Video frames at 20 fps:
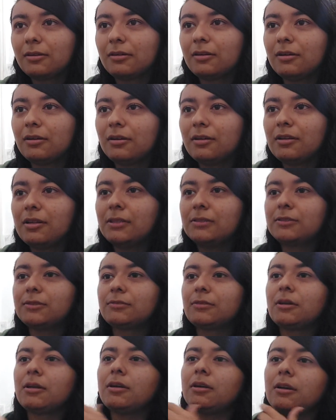Uh,
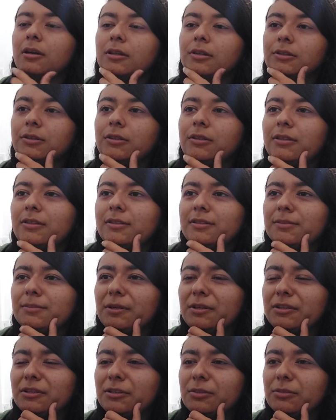that's right. I drink this
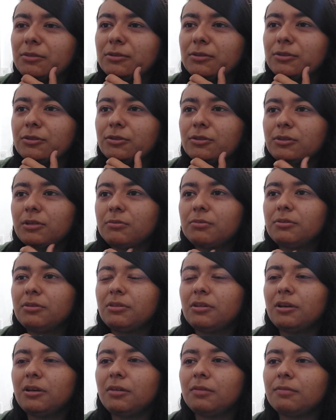vegetable juice every
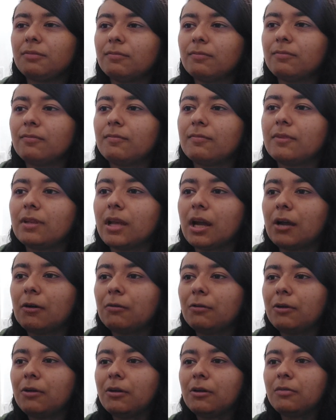day. I
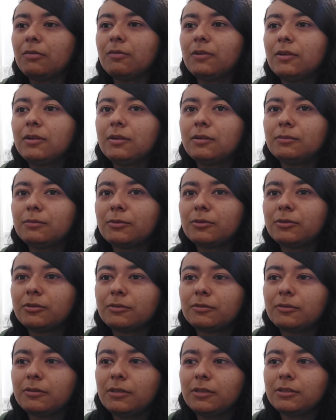wake up feeling more
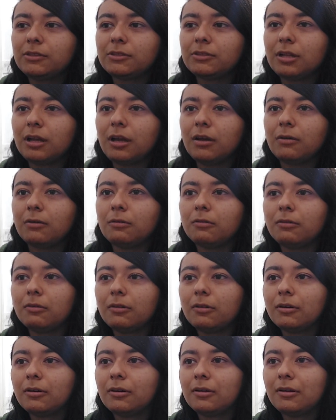refreshed now.
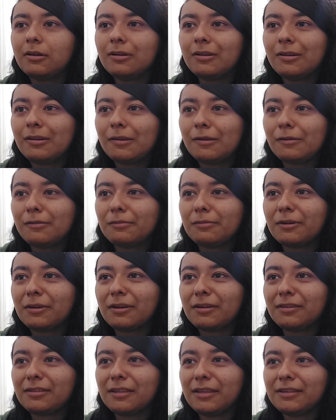Oh my
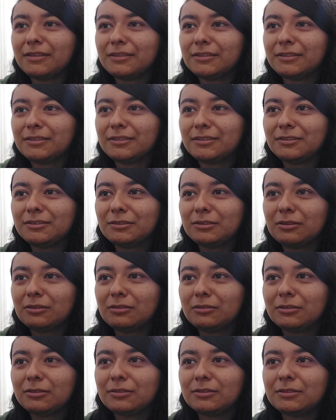god, Denji,
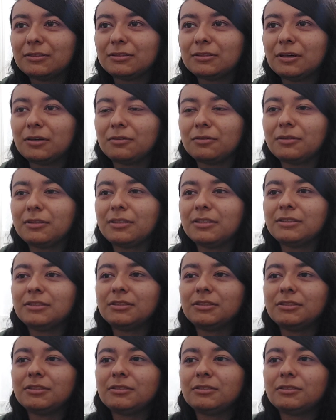so,
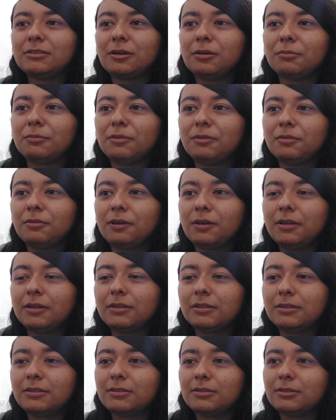Denji zombie
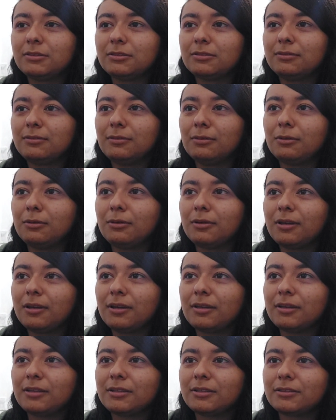face just looking
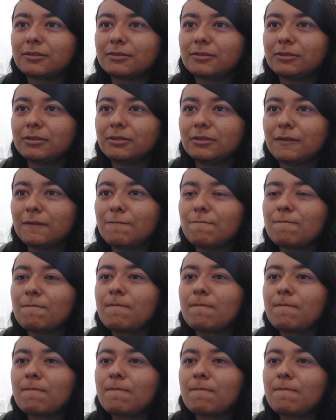at the screen.